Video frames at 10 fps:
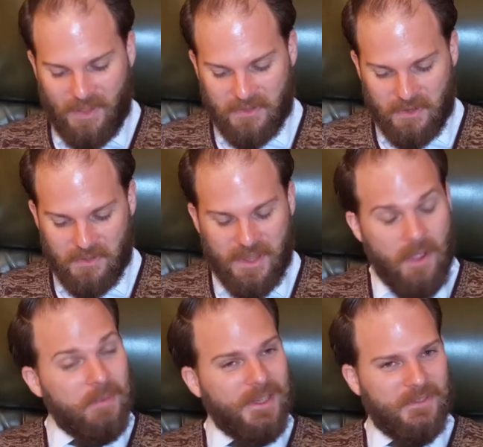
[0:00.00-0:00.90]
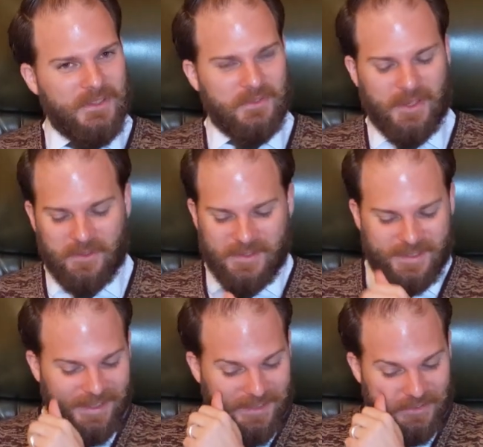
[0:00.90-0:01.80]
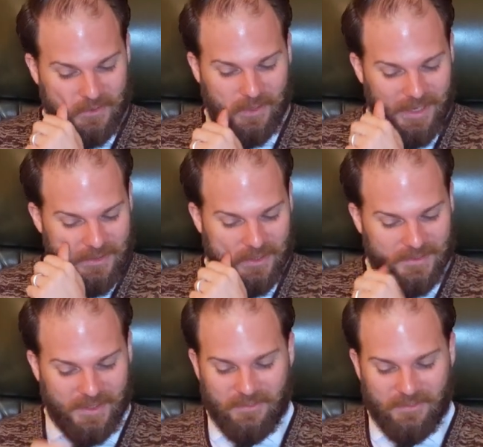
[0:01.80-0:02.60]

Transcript: So the opening of this fragrance is quite interesting.